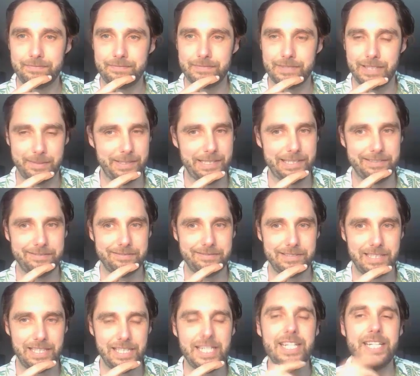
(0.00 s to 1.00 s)
Come on.
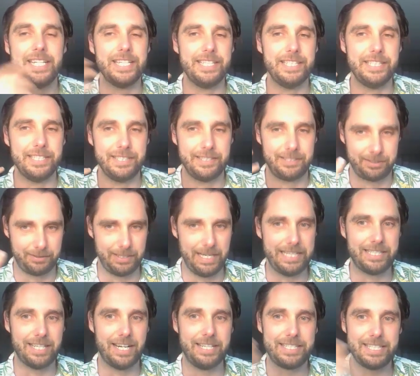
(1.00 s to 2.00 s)

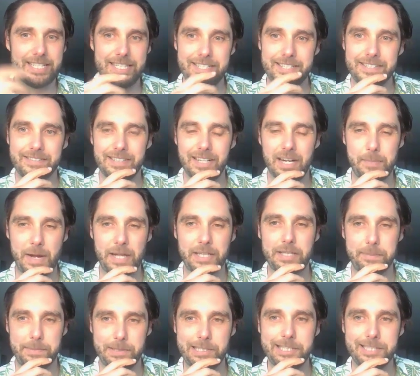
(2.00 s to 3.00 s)
Create content about
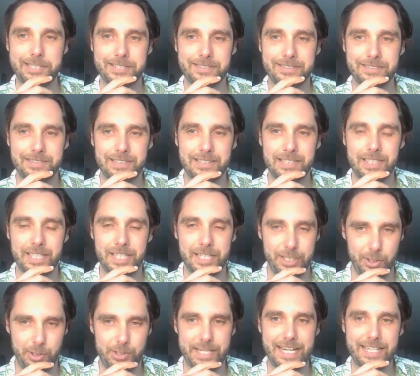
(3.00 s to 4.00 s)
the book,
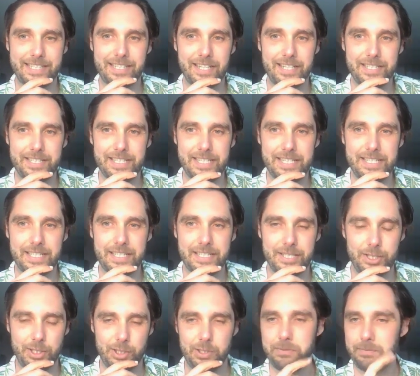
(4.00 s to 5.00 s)
use that content
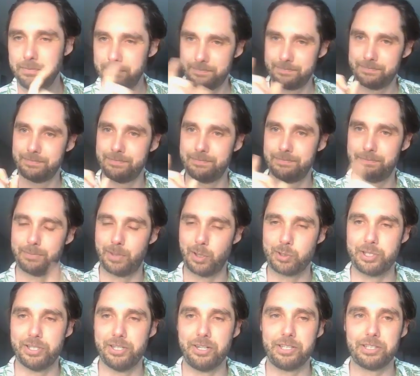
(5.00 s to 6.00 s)
to
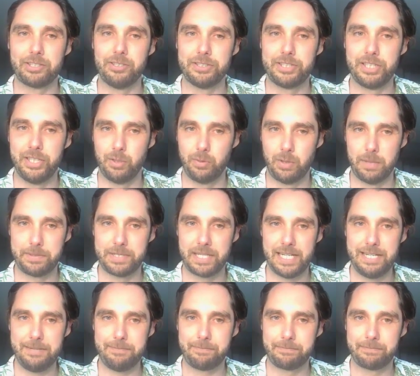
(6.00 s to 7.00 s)
post an article to your
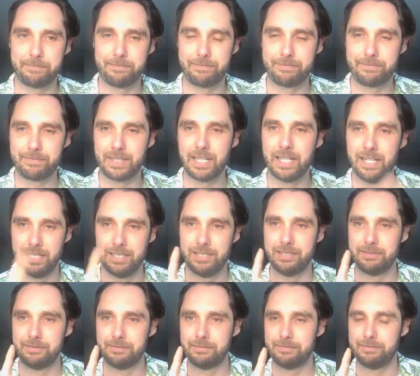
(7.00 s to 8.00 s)
website,
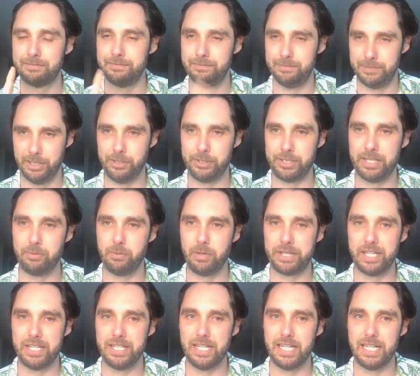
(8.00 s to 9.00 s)
use it
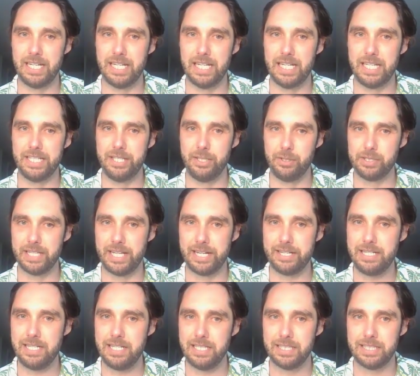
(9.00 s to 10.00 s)
within a
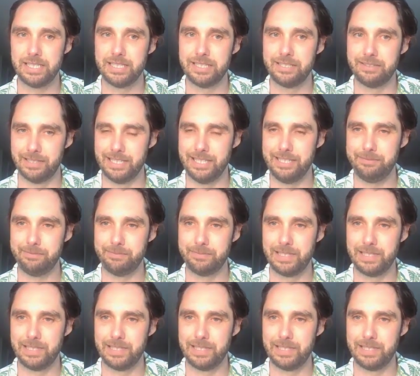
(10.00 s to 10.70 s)
newsletter, right?